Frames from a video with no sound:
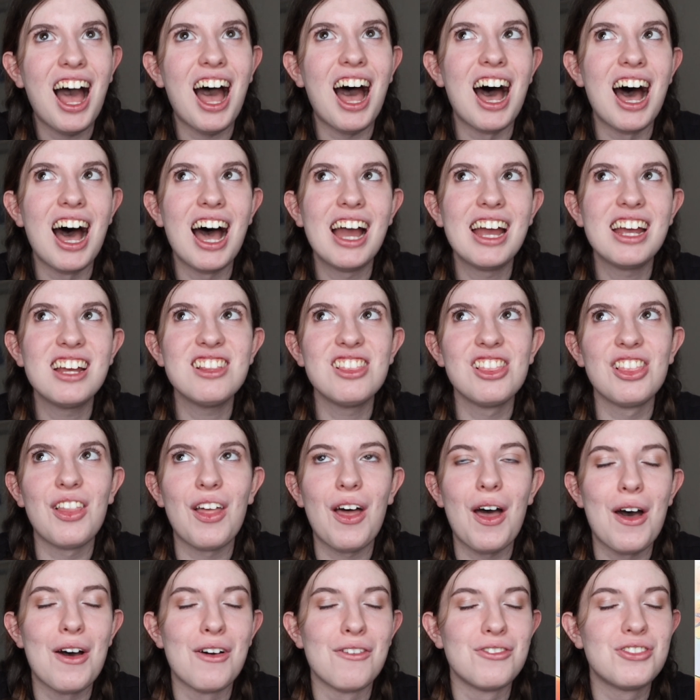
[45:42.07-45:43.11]
I
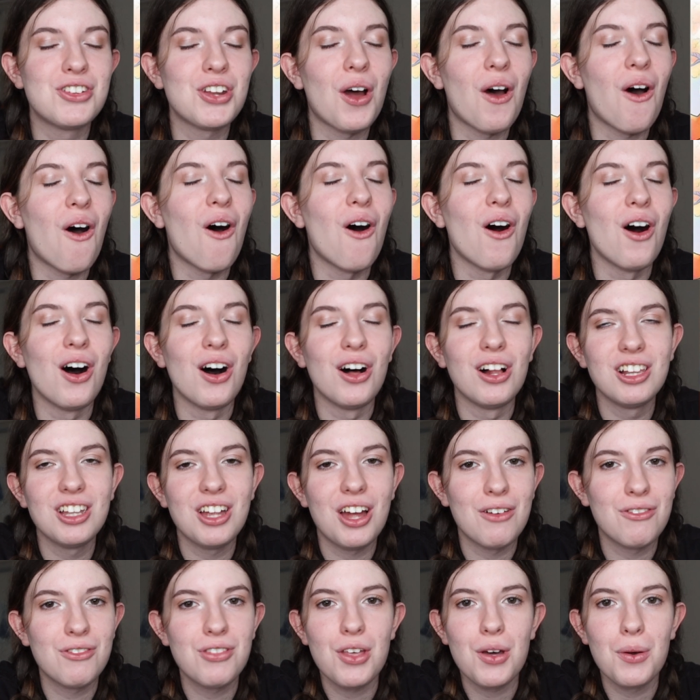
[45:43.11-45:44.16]
loved all
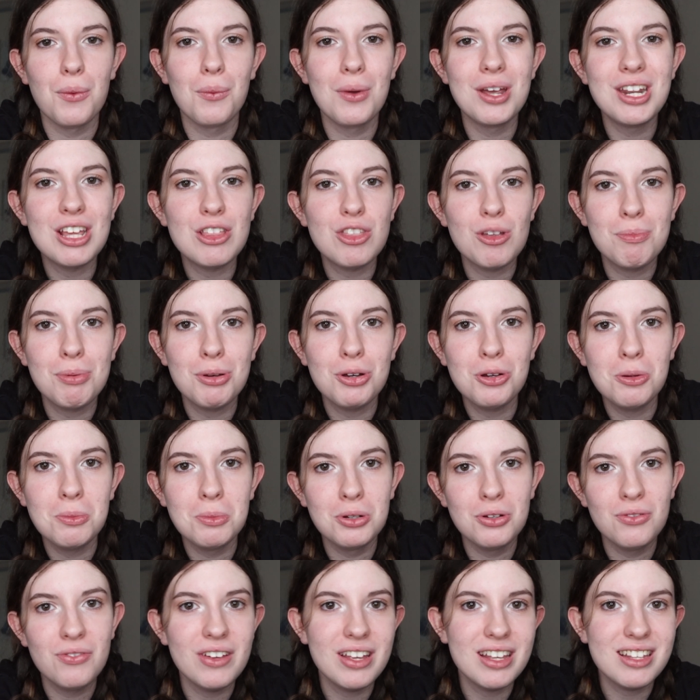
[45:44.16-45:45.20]
of the Winnie the Pooh
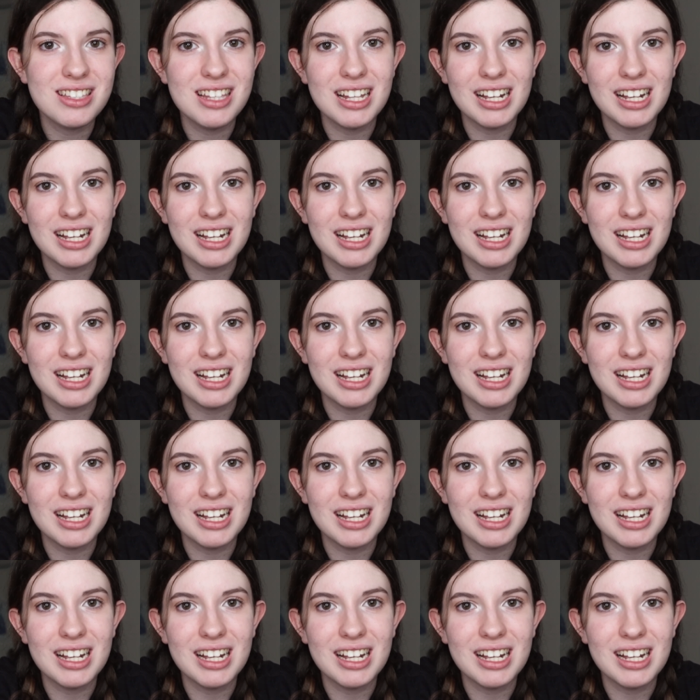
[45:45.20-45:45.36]
movies